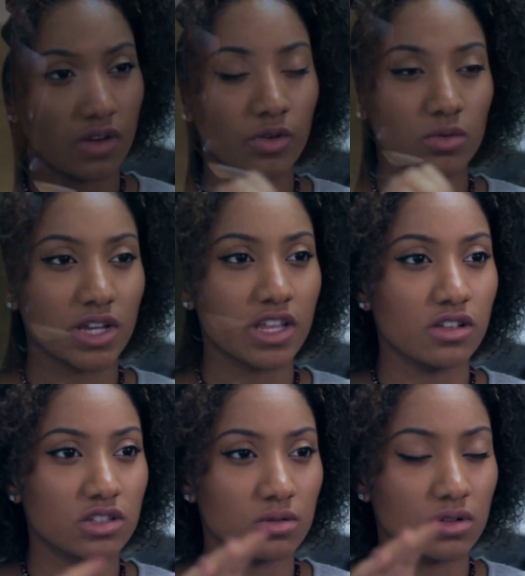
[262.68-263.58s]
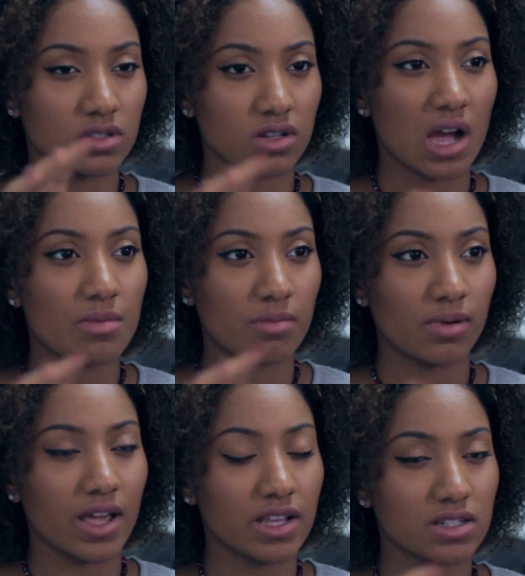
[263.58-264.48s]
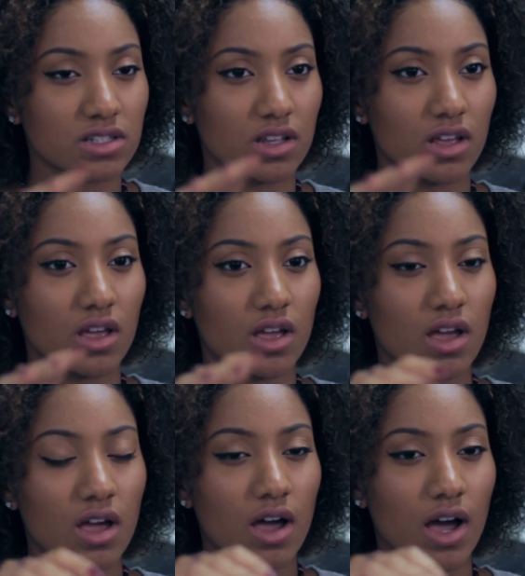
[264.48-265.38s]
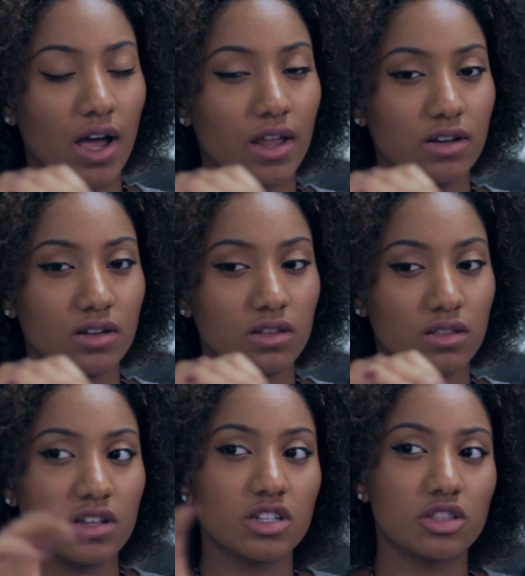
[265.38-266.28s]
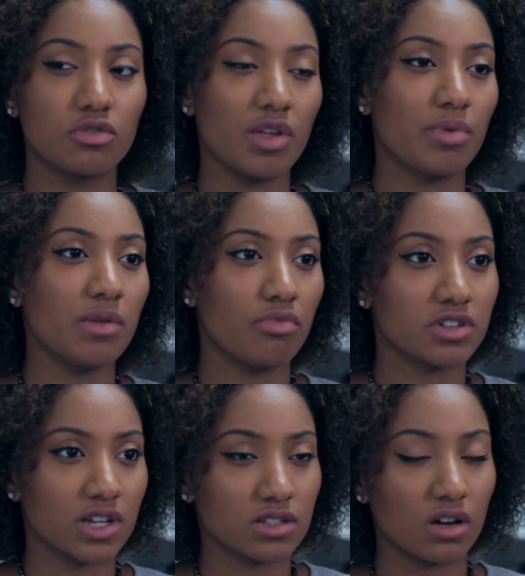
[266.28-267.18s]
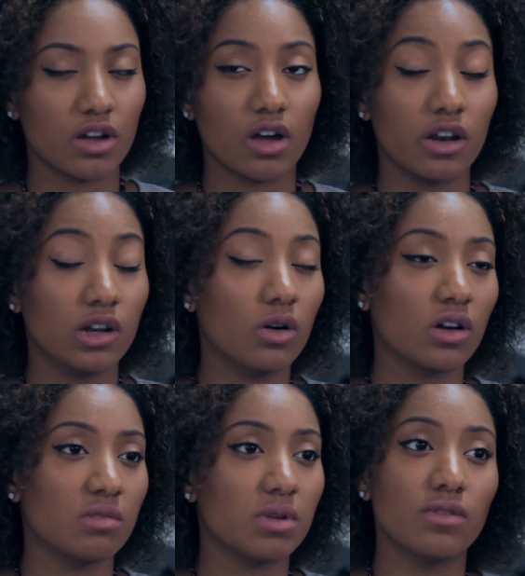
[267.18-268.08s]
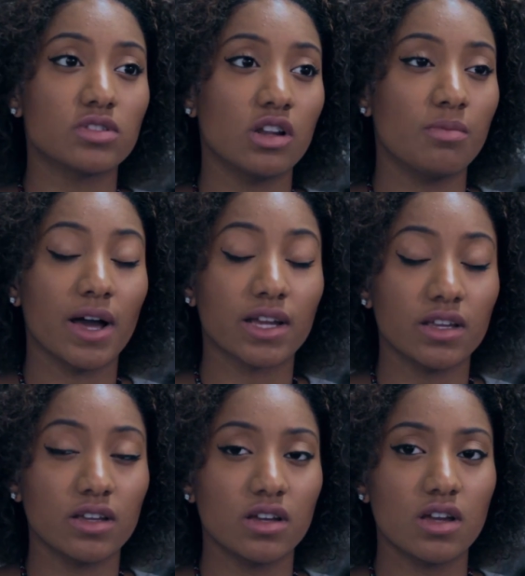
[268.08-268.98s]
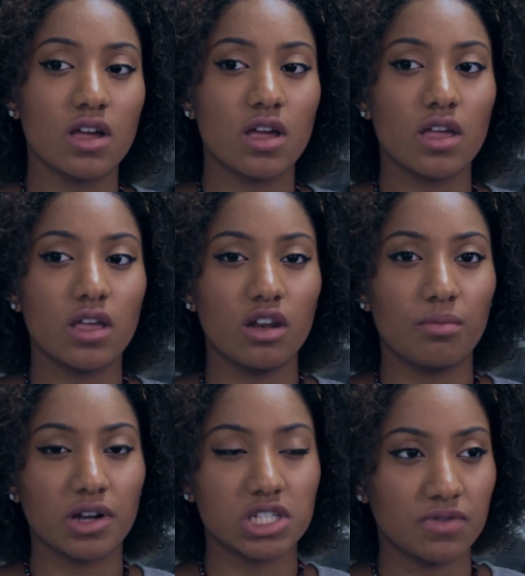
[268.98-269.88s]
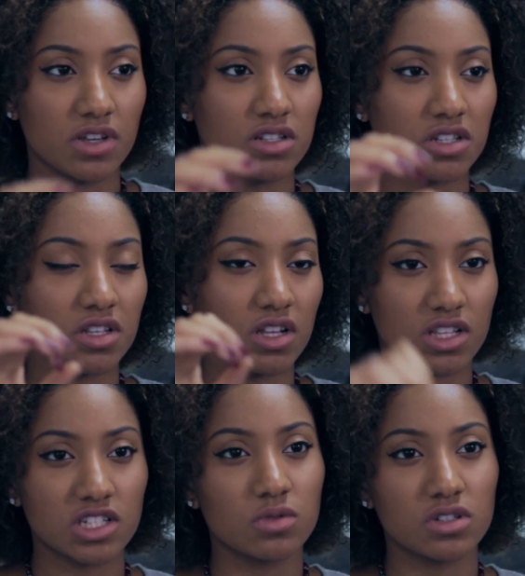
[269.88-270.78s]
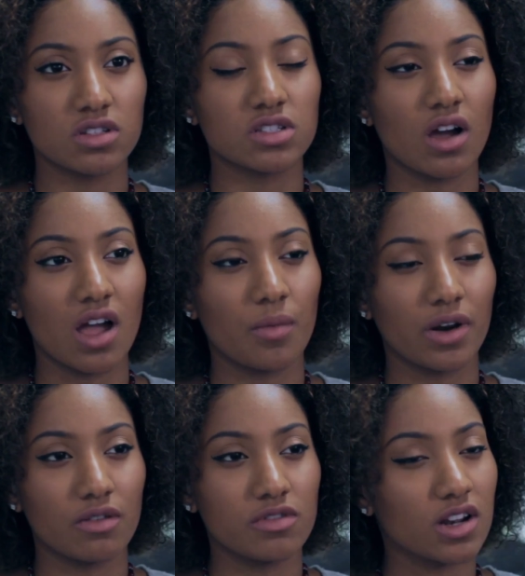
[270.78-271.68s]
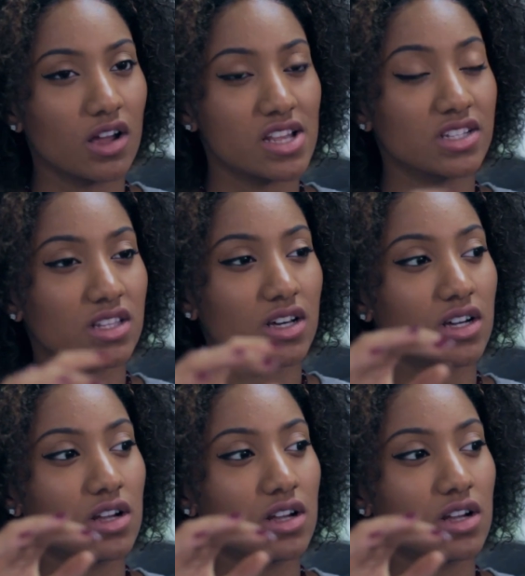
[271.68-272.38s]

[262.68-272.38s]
It will take you to a time and place. And this 3P project, I know I'm going to be able to look back at it in a bunch of years and think this was the time when I realised that